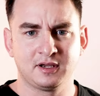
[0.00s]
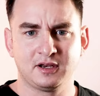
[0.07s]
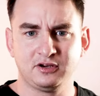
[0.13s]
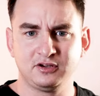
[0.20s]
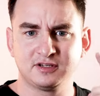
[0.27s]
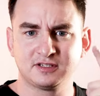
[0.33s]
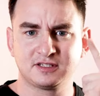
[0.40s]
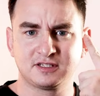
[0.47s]

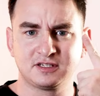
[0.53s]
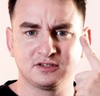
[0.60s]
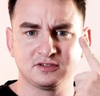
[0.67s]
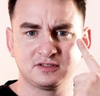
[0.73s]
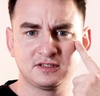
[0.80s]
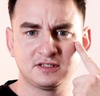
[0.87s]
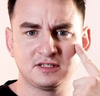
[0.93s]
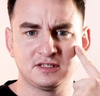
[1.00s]
And you can
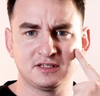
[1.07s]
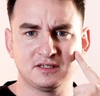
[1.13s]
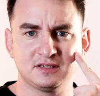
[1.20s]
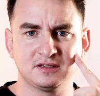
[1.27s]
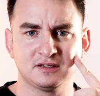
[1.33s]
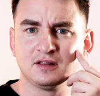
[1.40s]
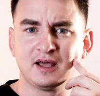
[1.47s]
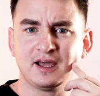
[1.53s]
still see
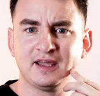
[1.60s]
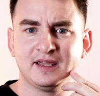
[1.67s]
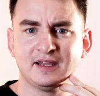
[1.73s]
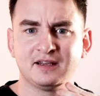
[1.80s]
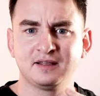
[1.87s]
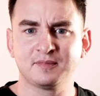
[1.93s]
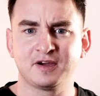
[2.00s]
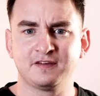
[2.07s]
the light
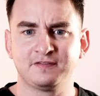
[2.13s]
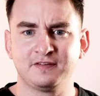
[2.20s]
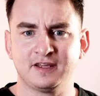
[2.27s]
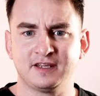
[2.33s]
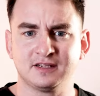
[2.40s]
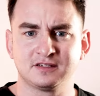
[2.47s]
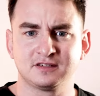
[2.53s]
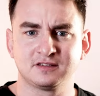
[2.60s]
hitting my
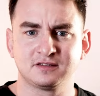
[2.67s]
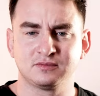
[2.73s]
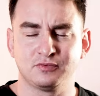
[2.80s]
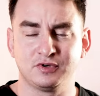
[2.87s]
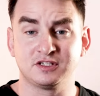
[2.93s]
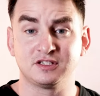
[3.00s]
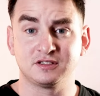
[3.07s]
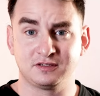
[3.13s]
face,
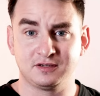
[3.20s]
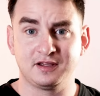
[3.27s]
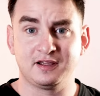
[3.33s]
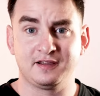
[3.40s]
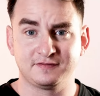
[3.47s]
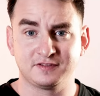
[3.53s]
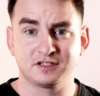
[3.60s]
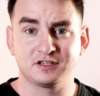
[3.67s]
which is,
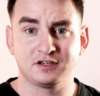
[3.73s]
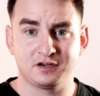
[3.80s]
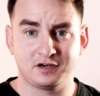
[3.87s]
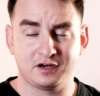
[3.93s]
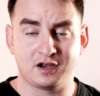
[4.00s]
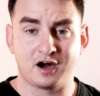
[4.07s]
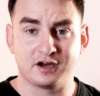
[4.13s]
it gives it a good